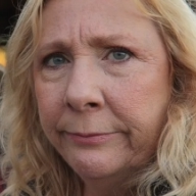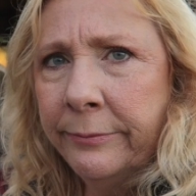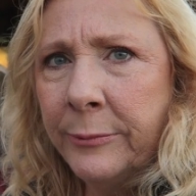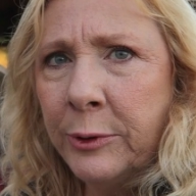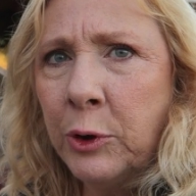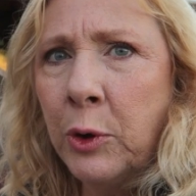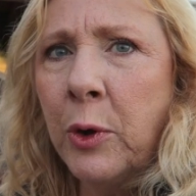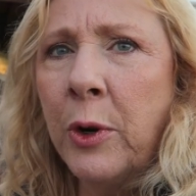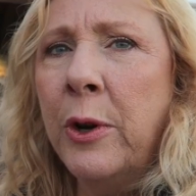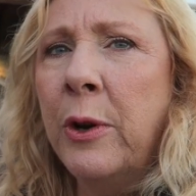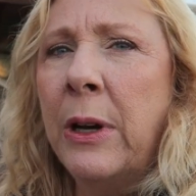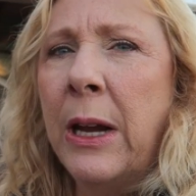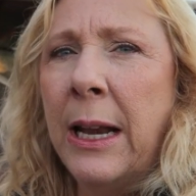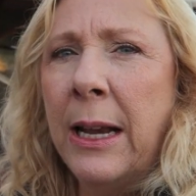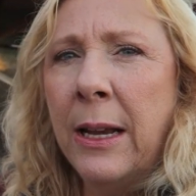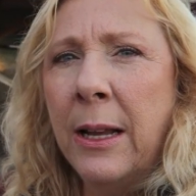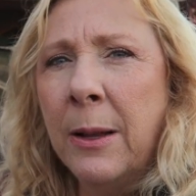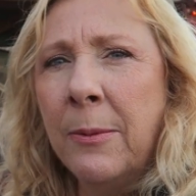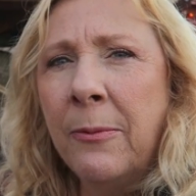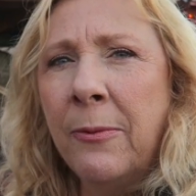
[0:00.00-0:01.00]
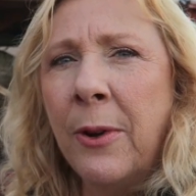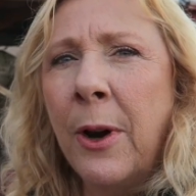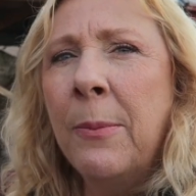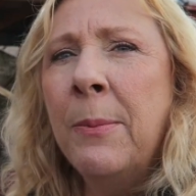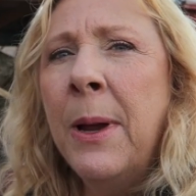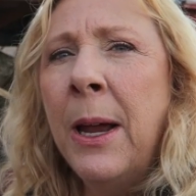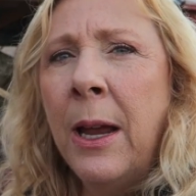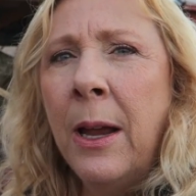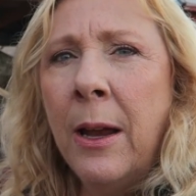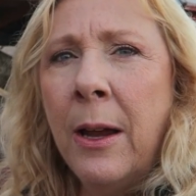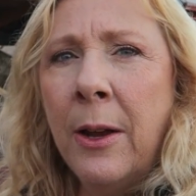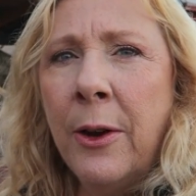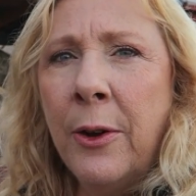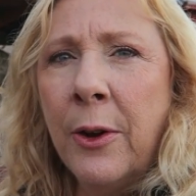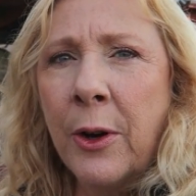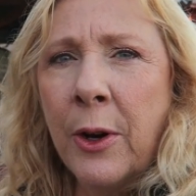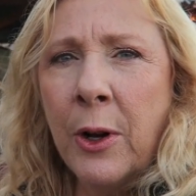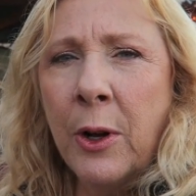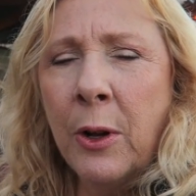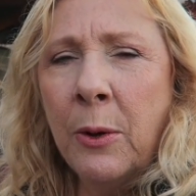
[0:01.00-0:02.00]
store you're getting them from,
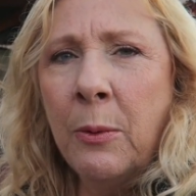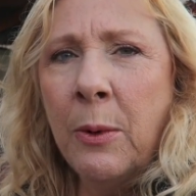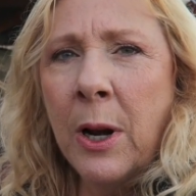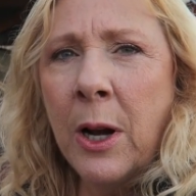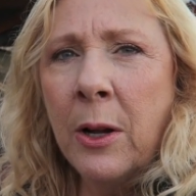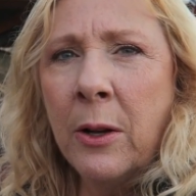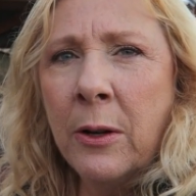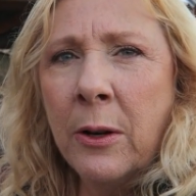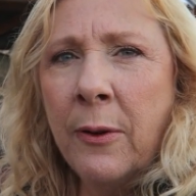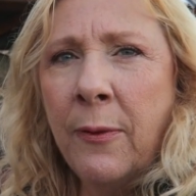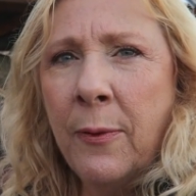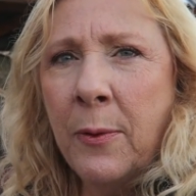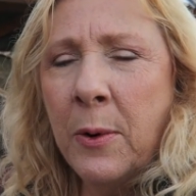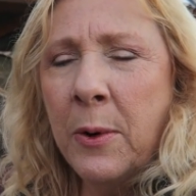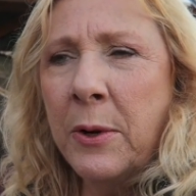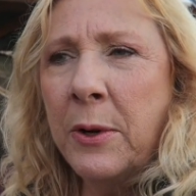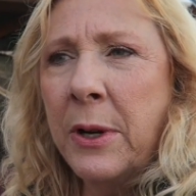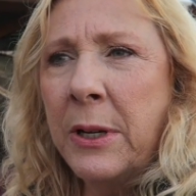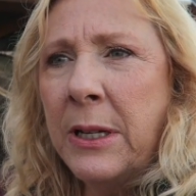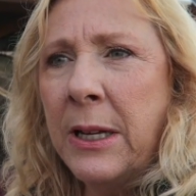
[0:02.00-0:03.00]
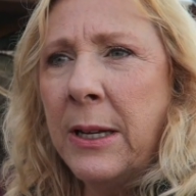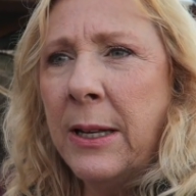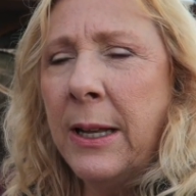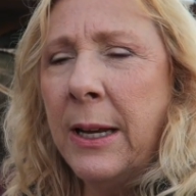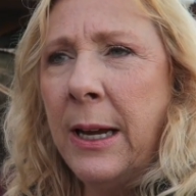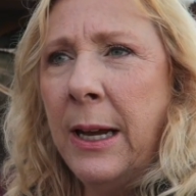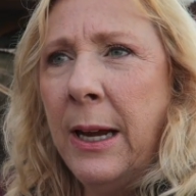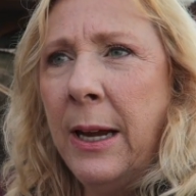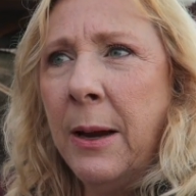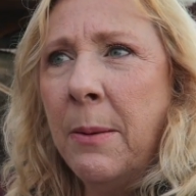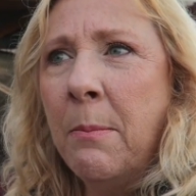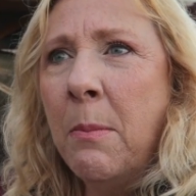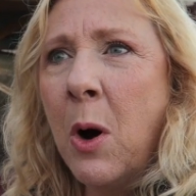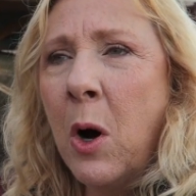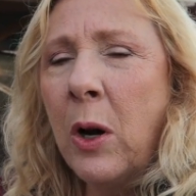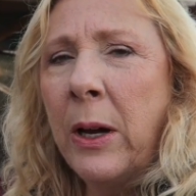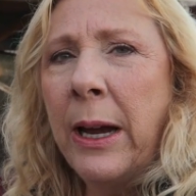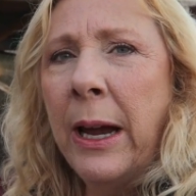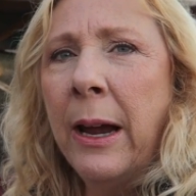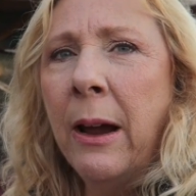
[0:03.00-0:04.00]
you're going to want to look for the
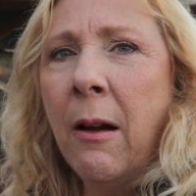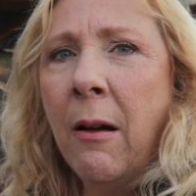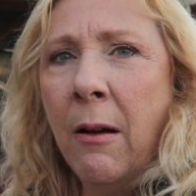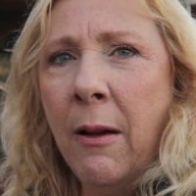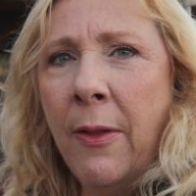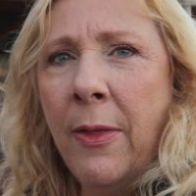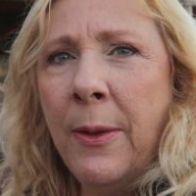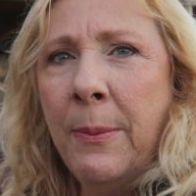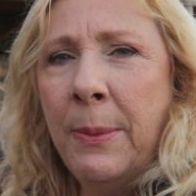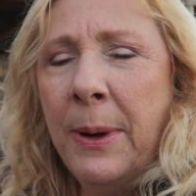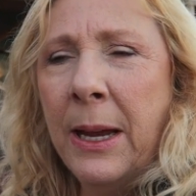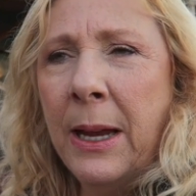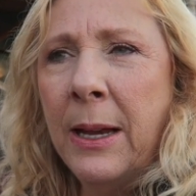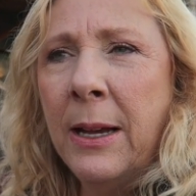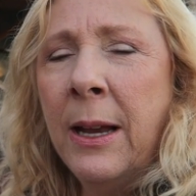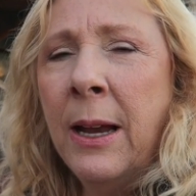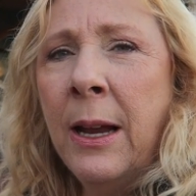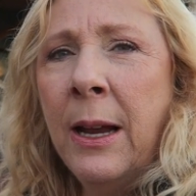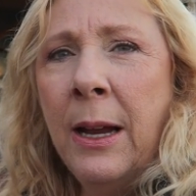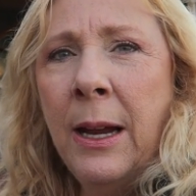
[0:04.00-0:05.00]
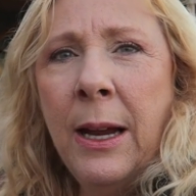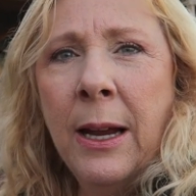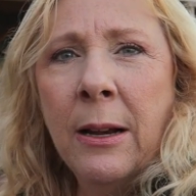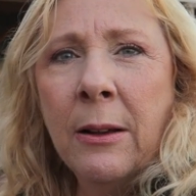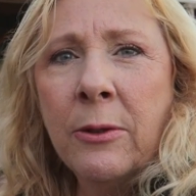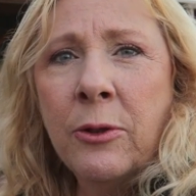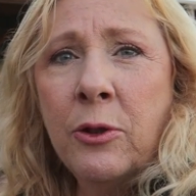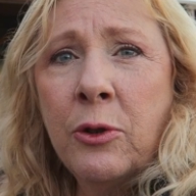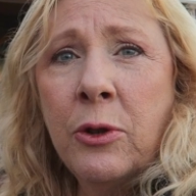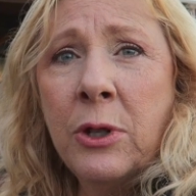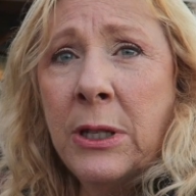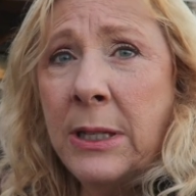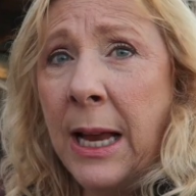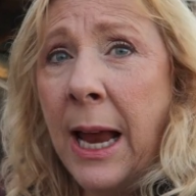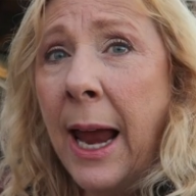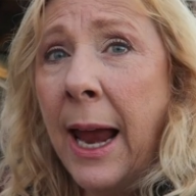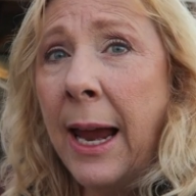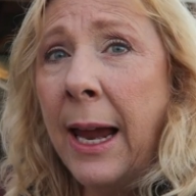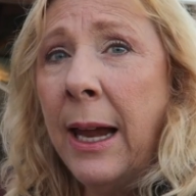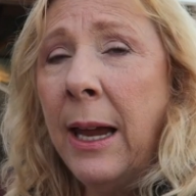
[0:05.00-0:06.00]
marking on the bin. It'll
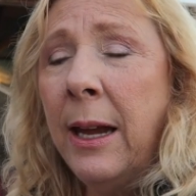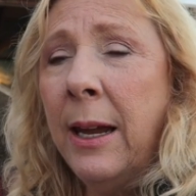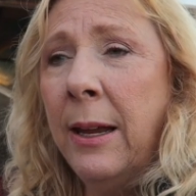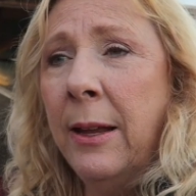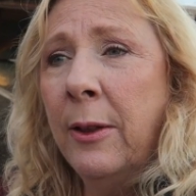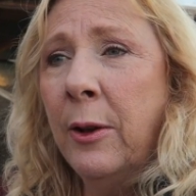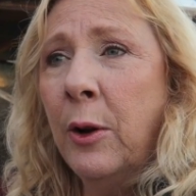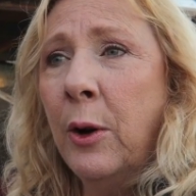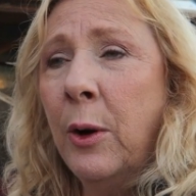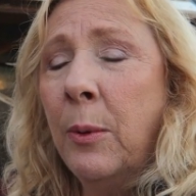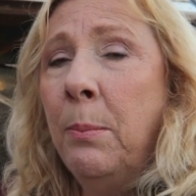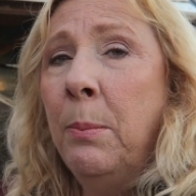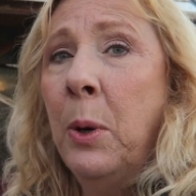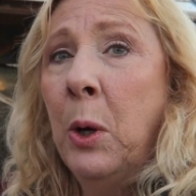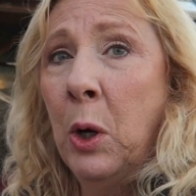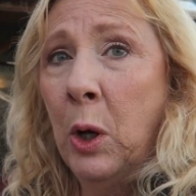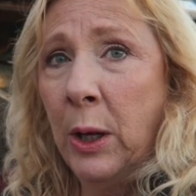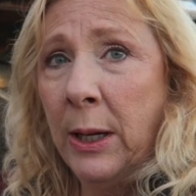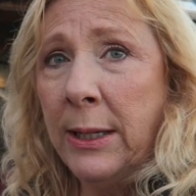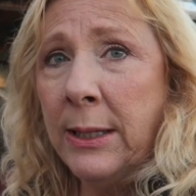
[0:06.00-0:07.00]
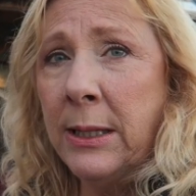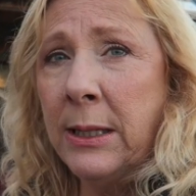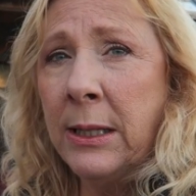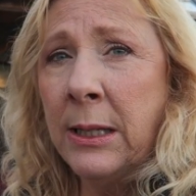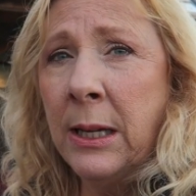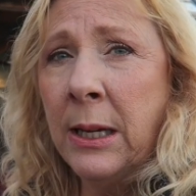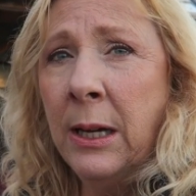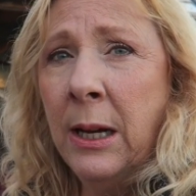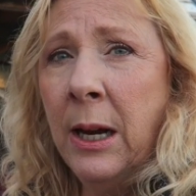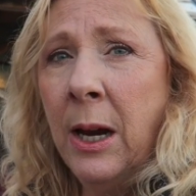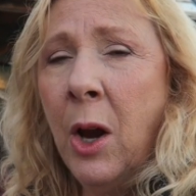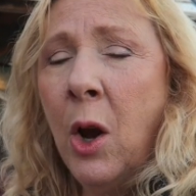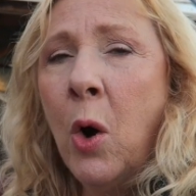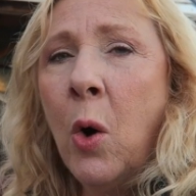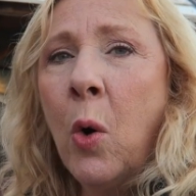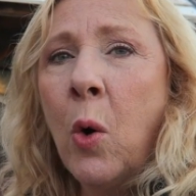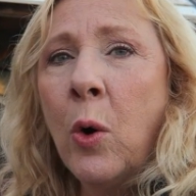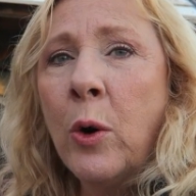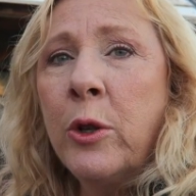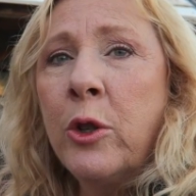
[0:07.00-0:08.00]
say either pullets
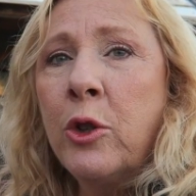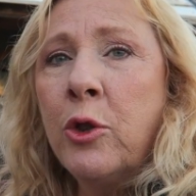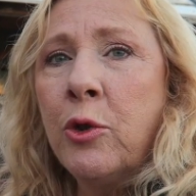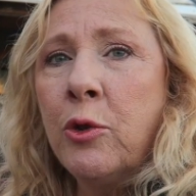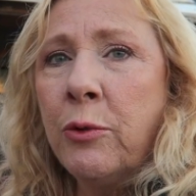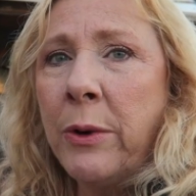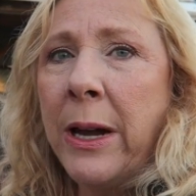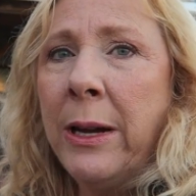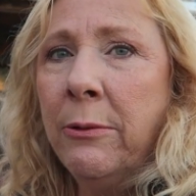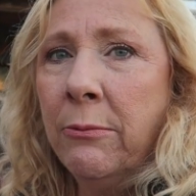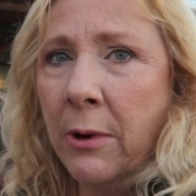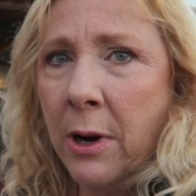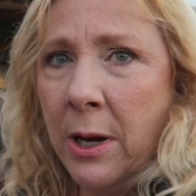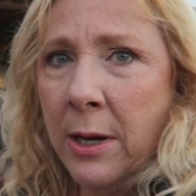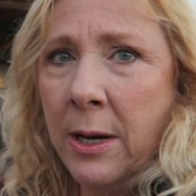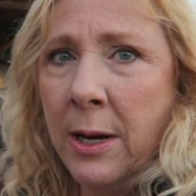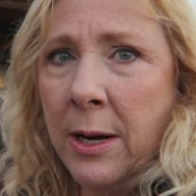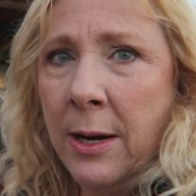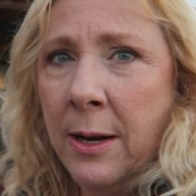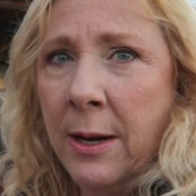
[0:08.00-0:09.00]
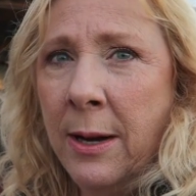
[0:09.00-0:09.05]
or straight run.